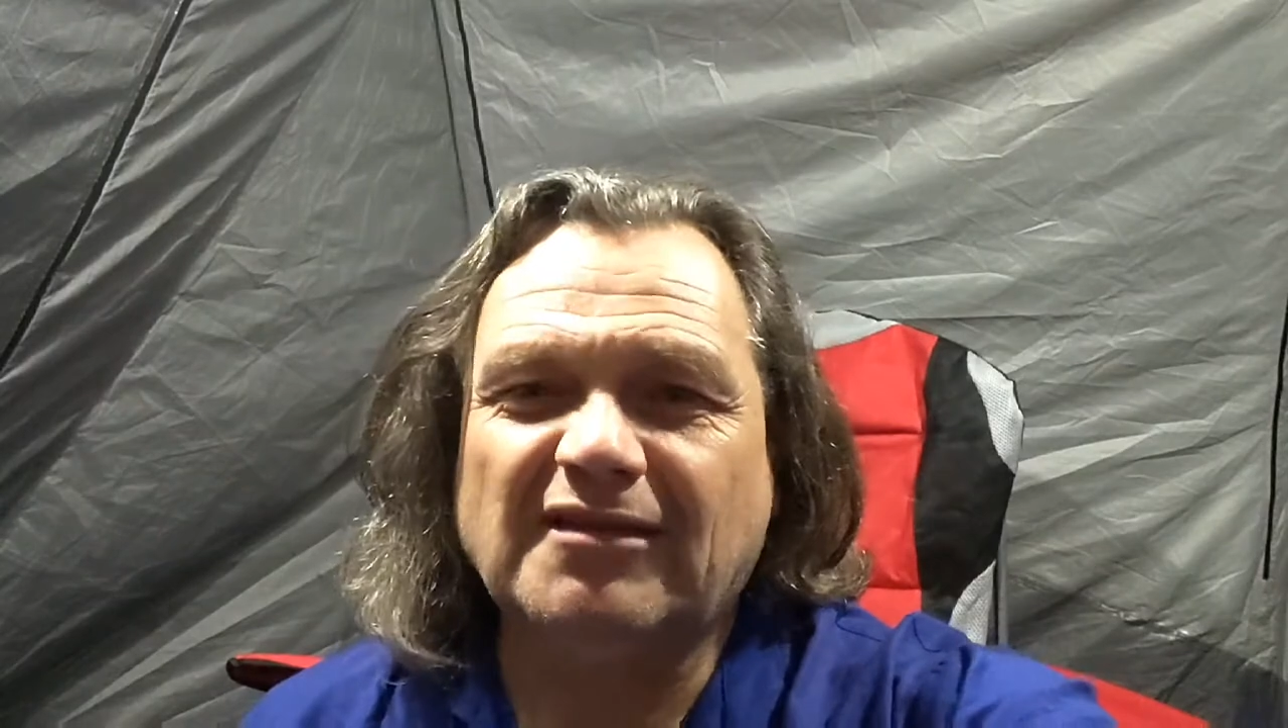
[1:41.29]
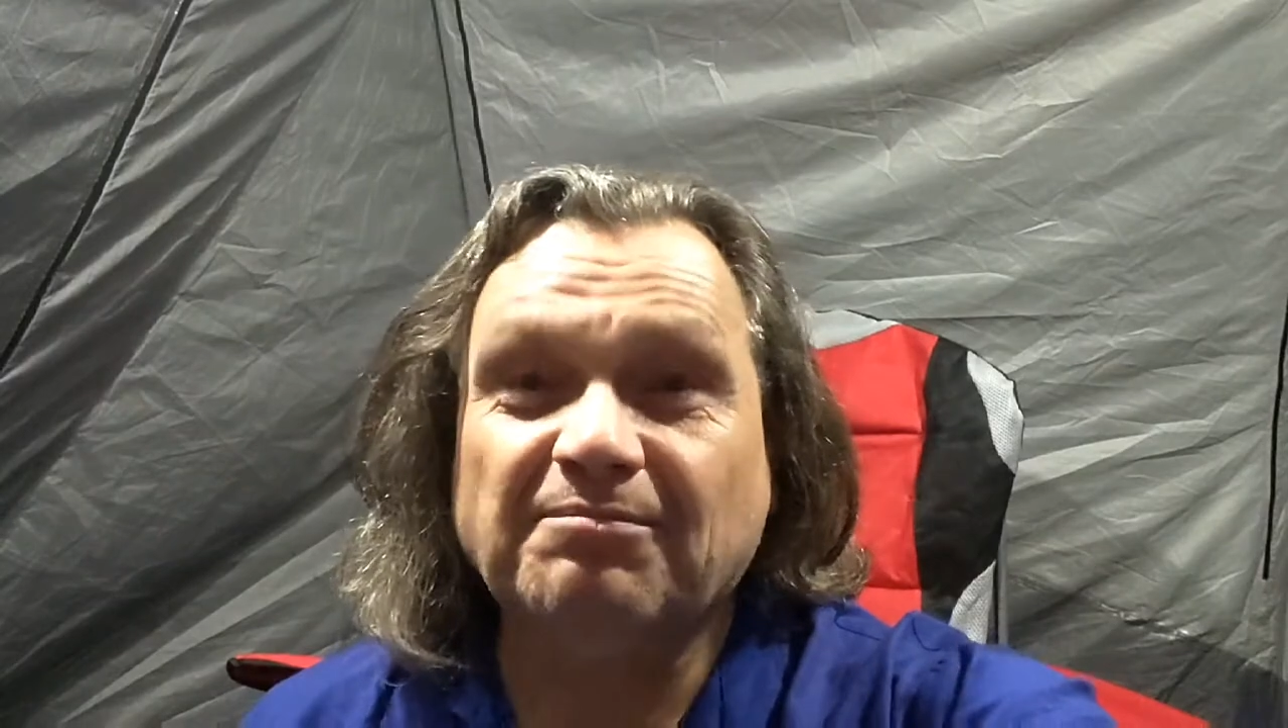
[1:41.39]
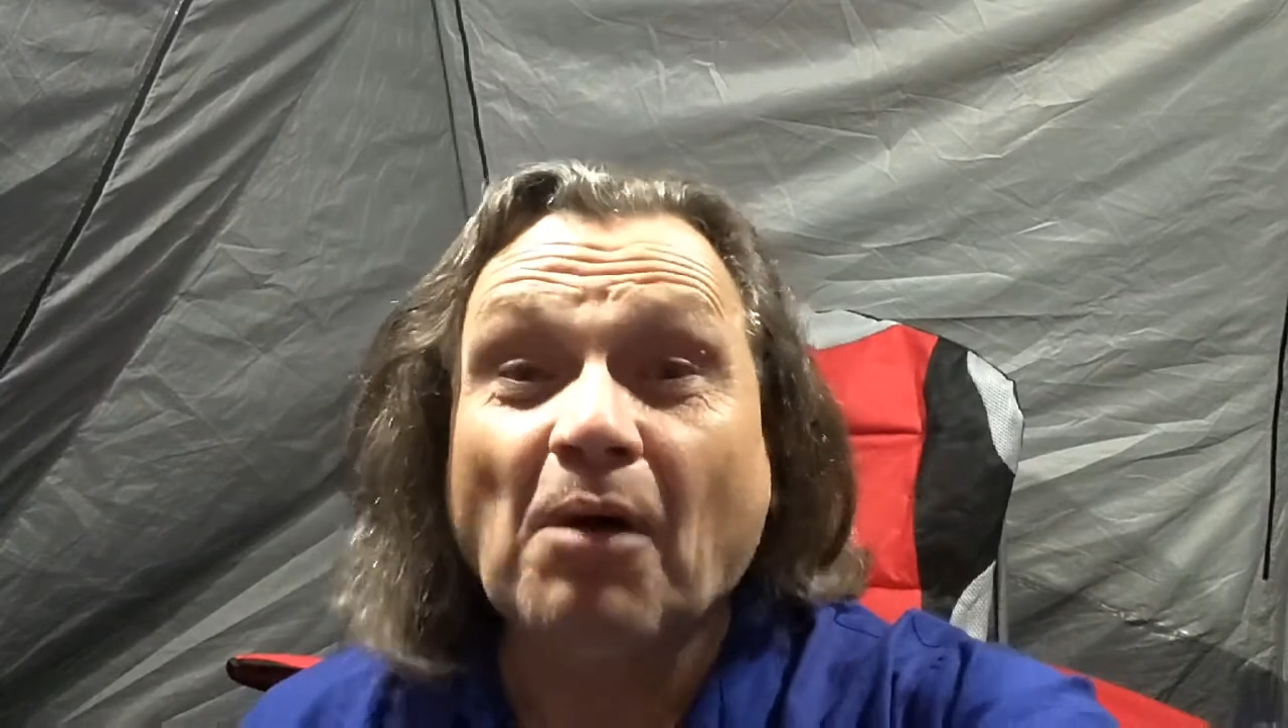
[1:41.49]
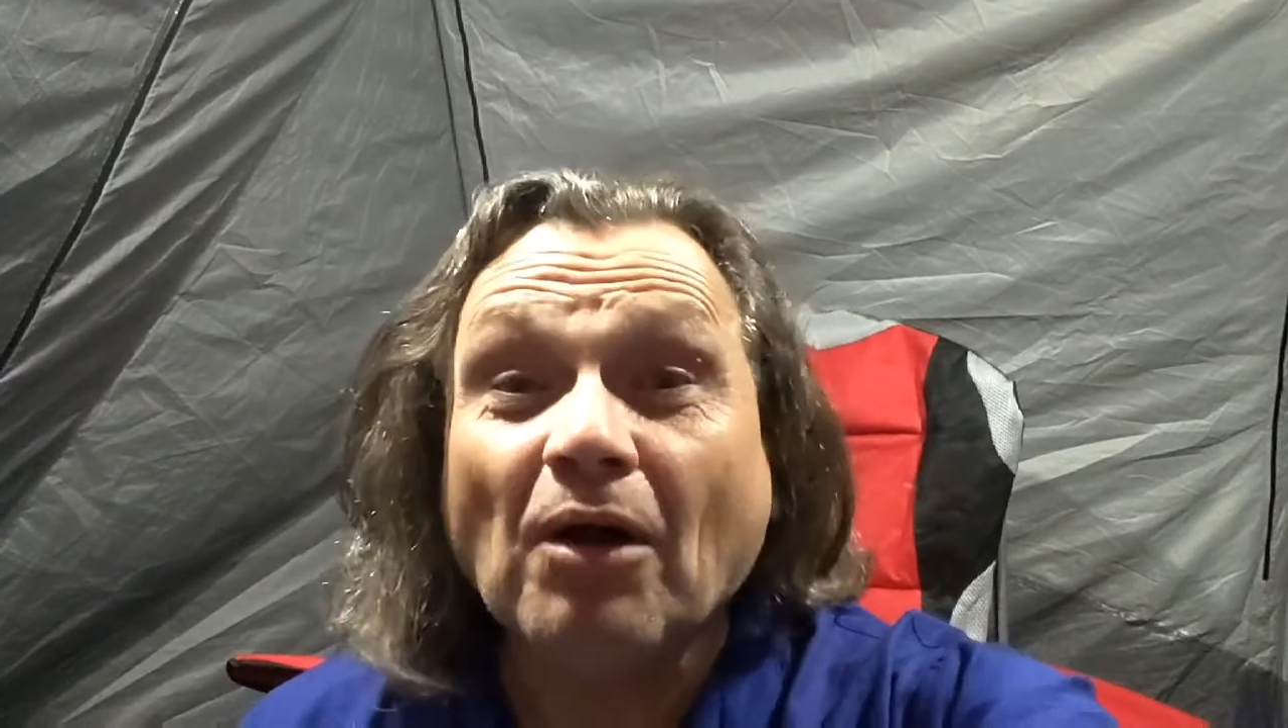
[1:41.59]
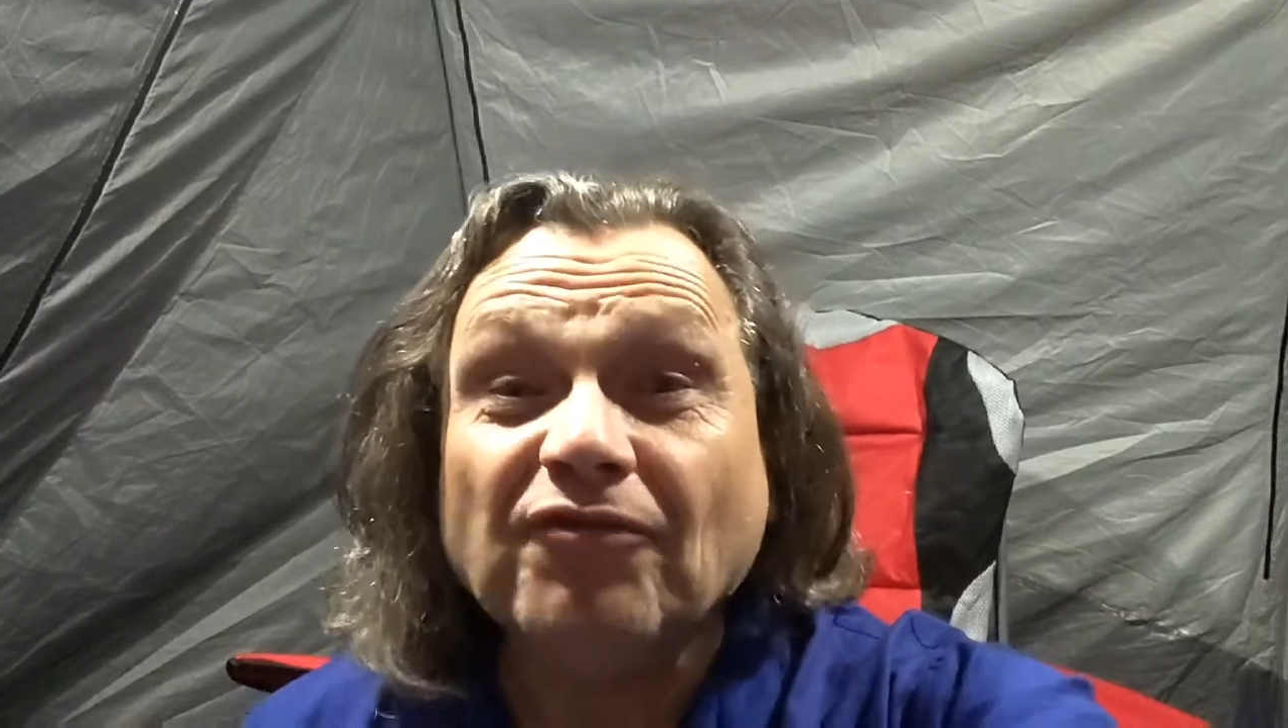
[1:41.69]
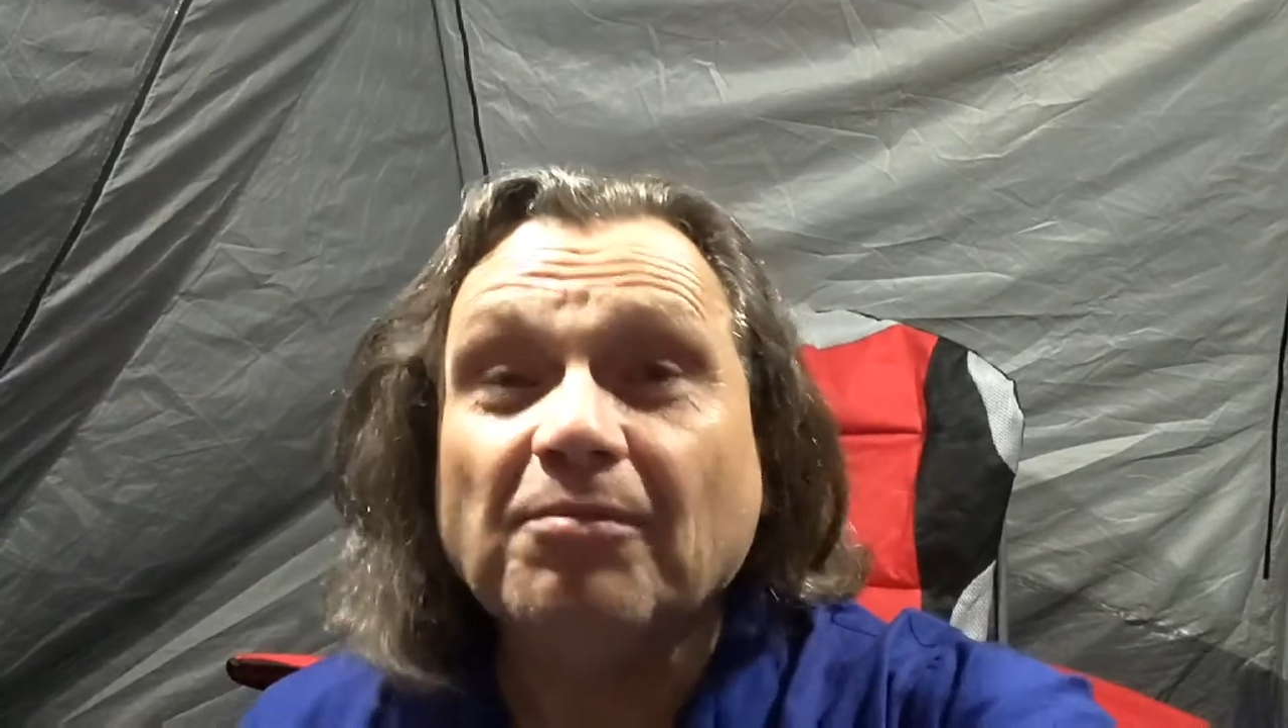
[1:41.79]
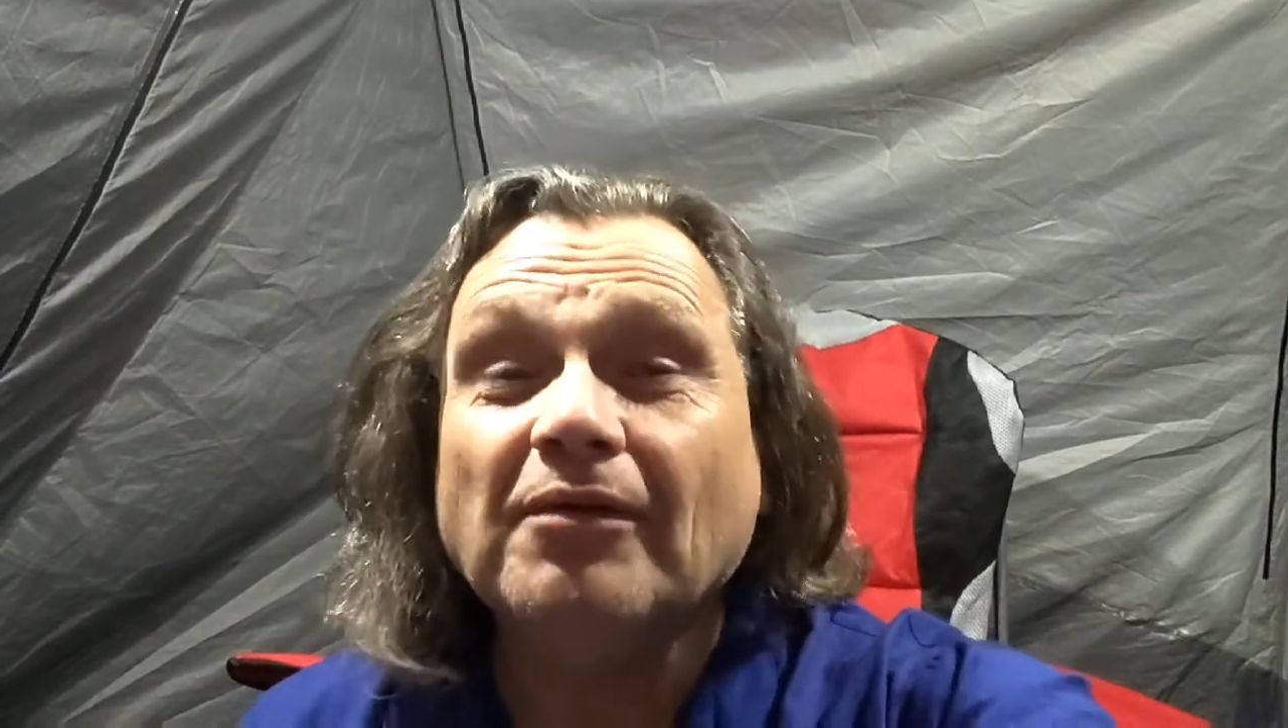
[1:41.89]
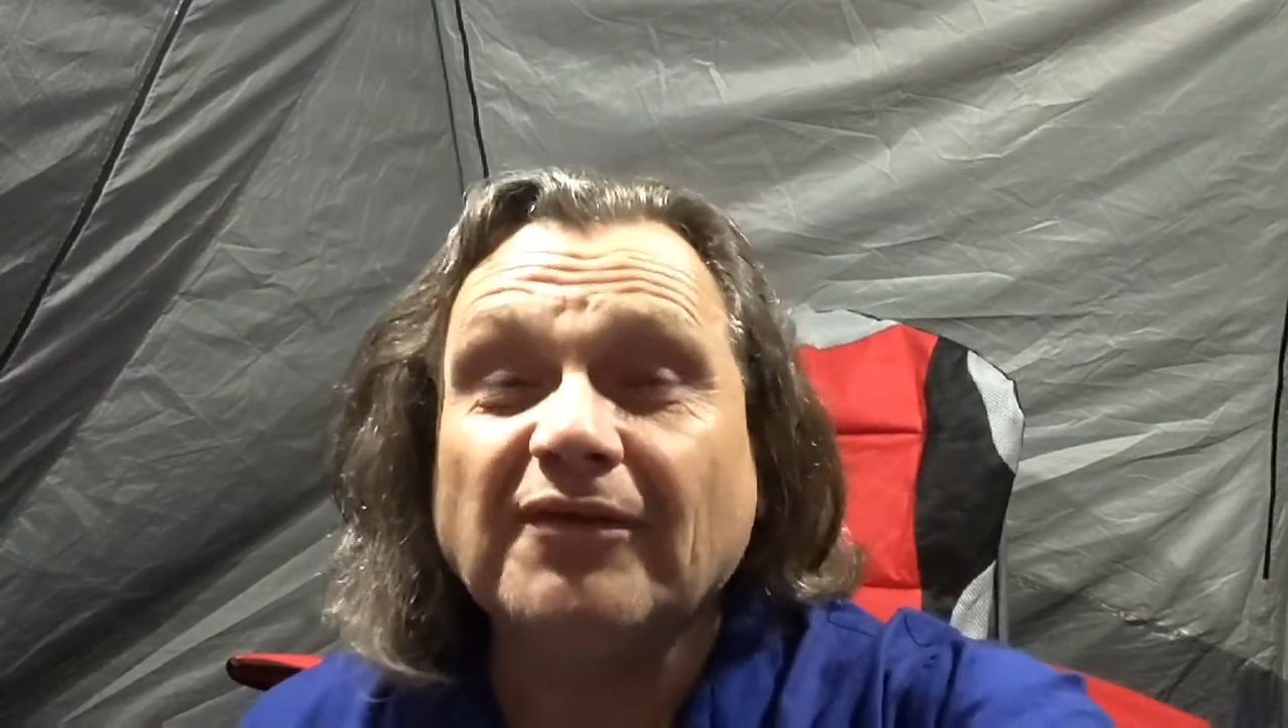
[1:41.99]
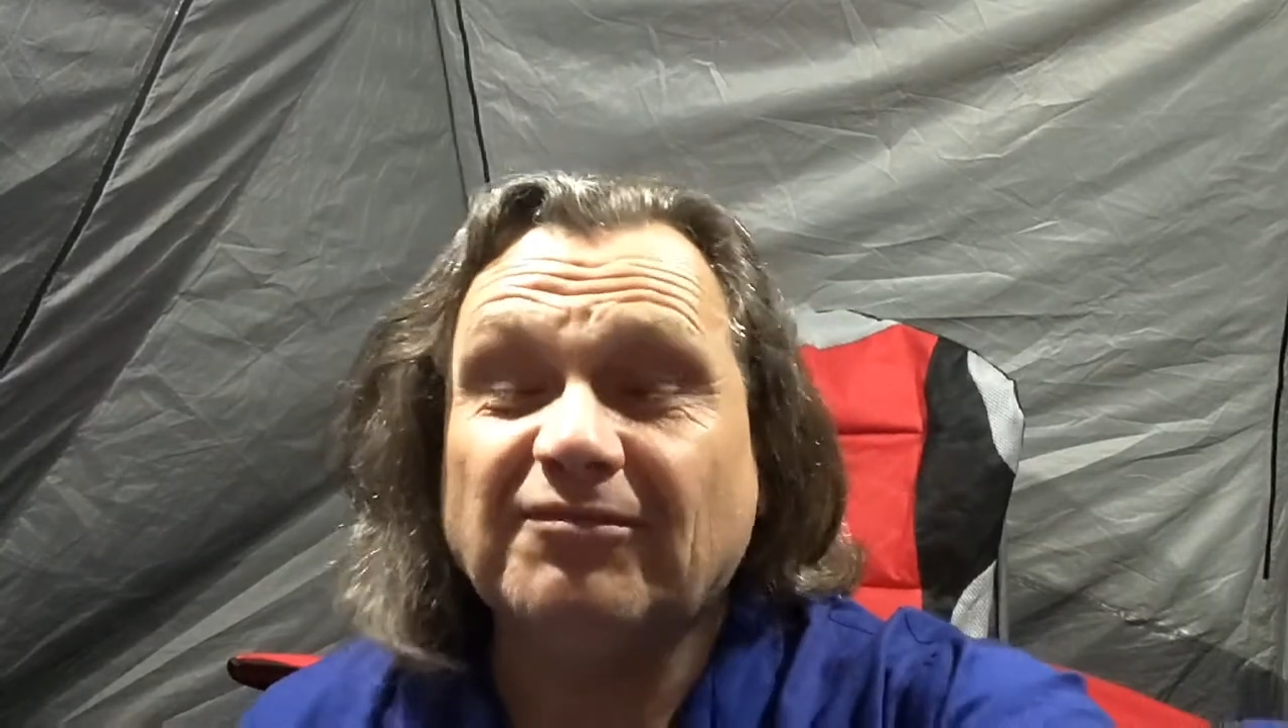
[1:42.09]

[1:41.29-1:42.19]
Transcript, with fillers: It's possible in